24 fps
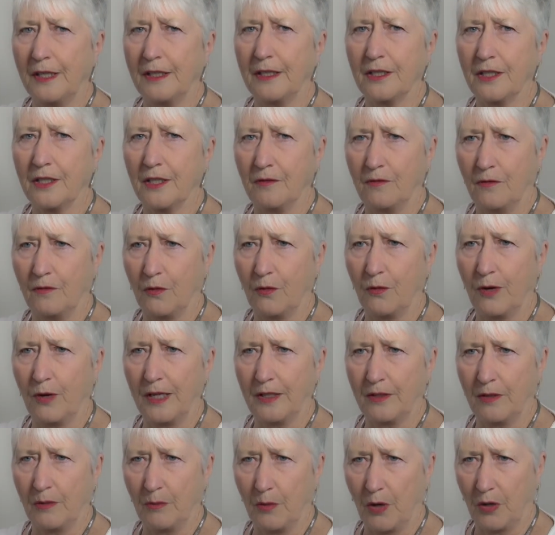is
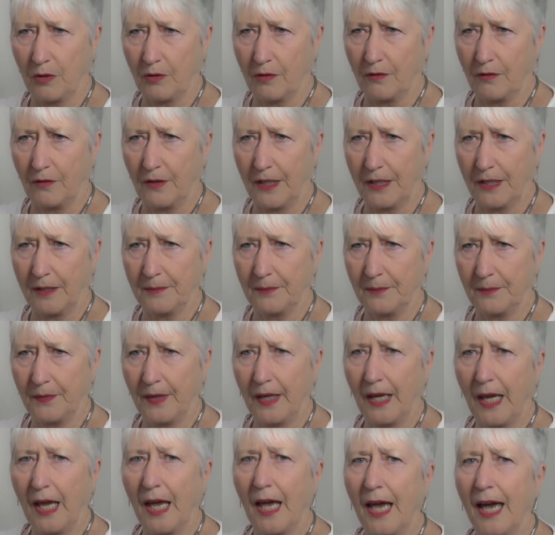infrared thermography,
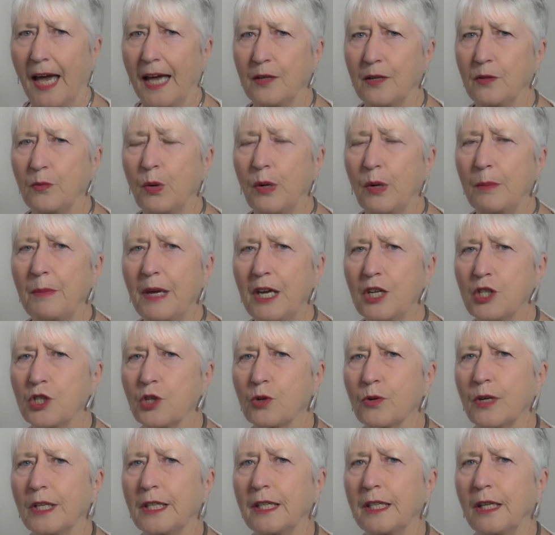and we're
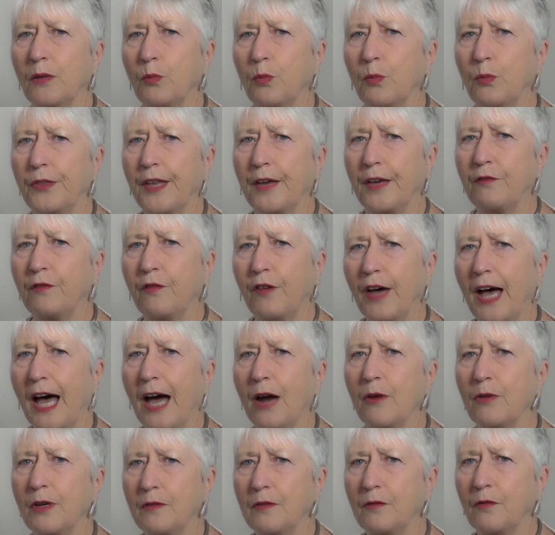measuring the
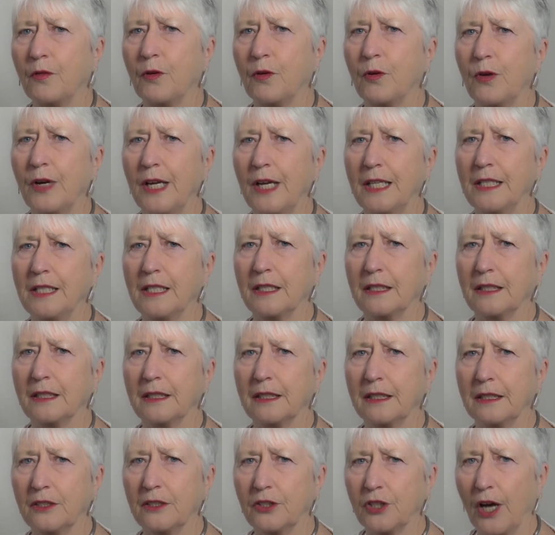far infrared
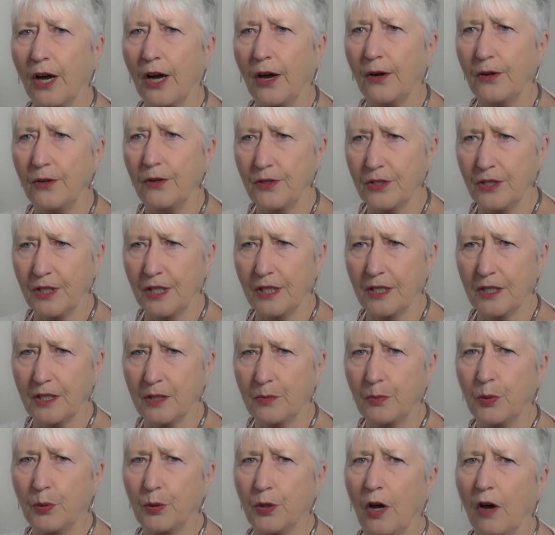tones that is
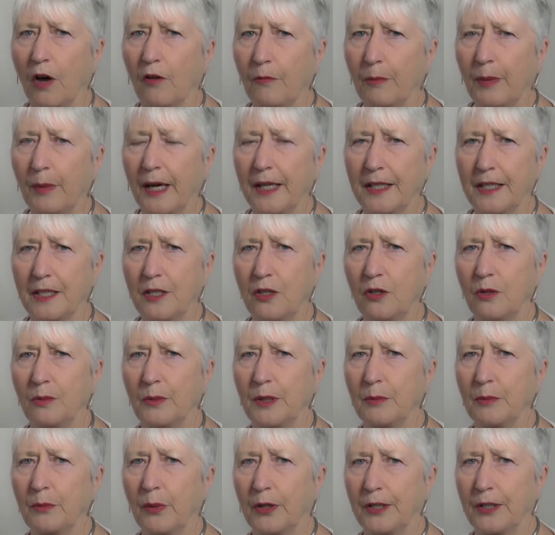put off by the
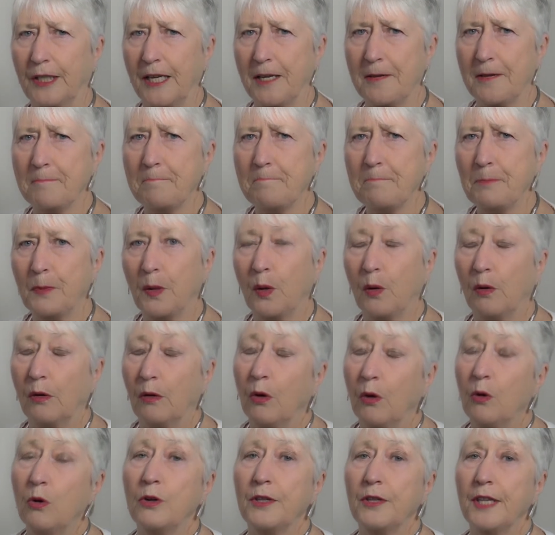human body
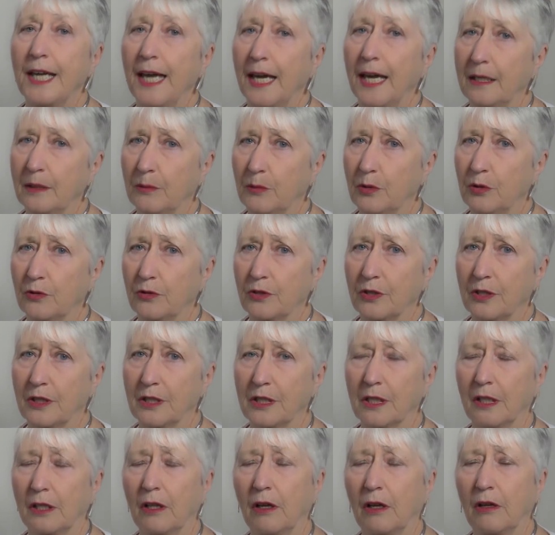or the animals. There's
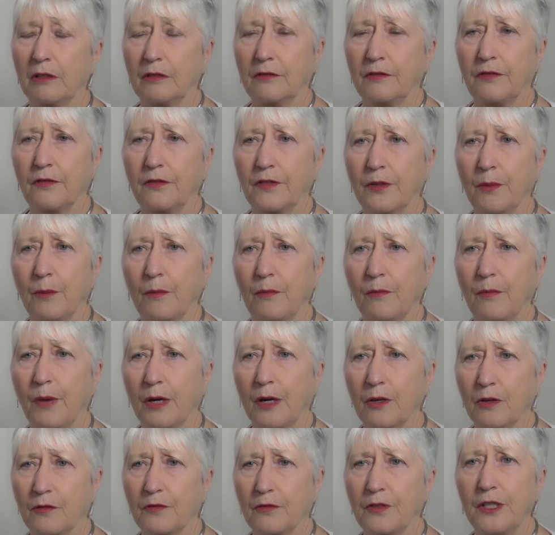a lot of
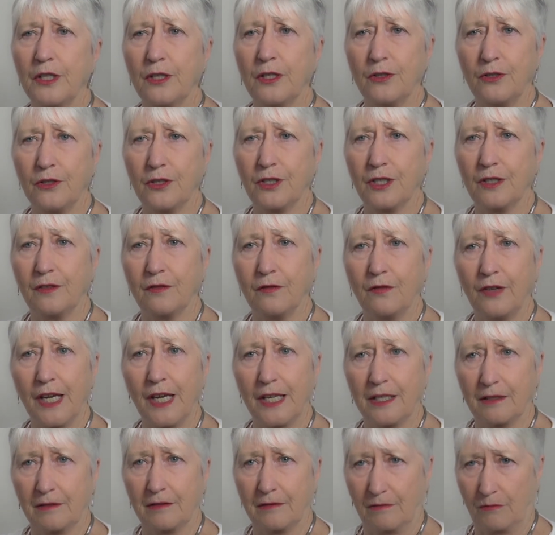thermography used in
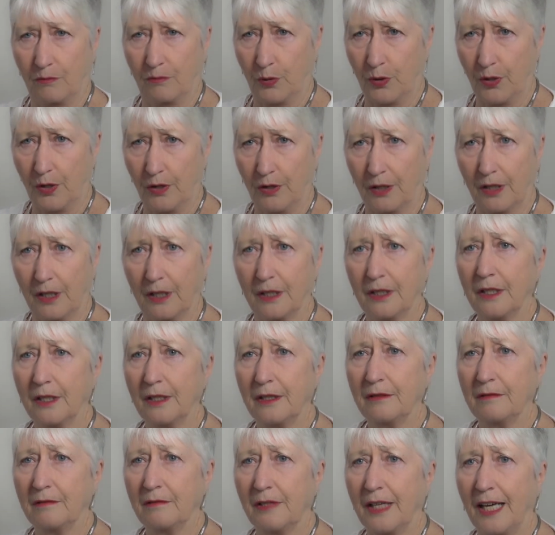vet work.
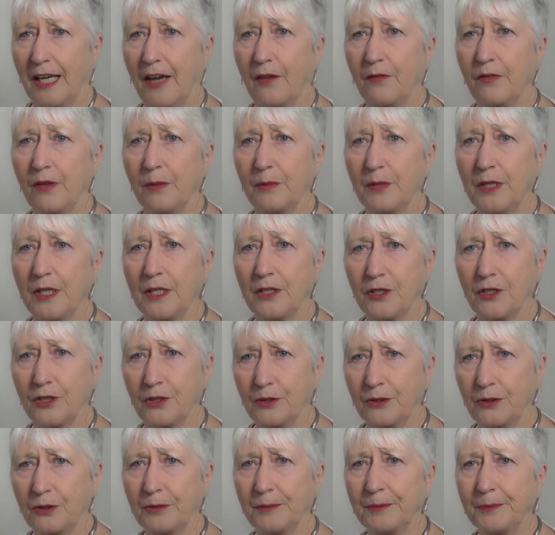They have them in the
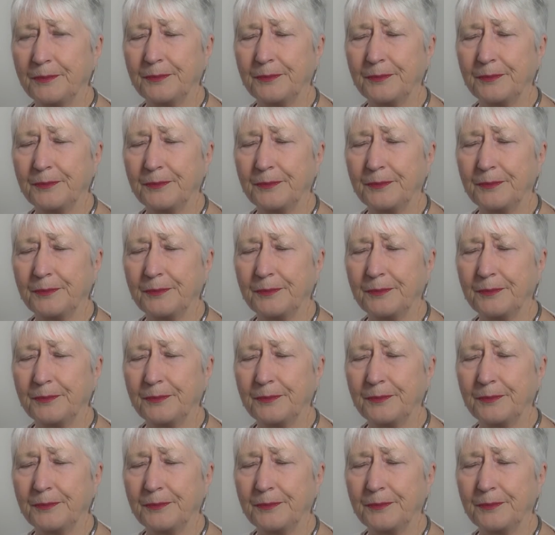zoo.